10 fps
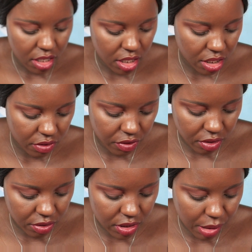and of
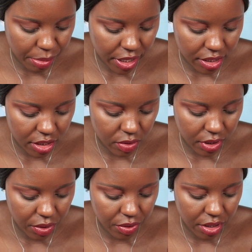course apply this
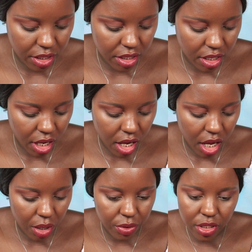one on the
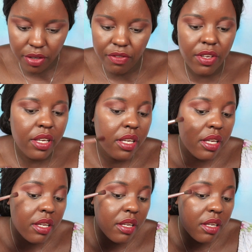outer V.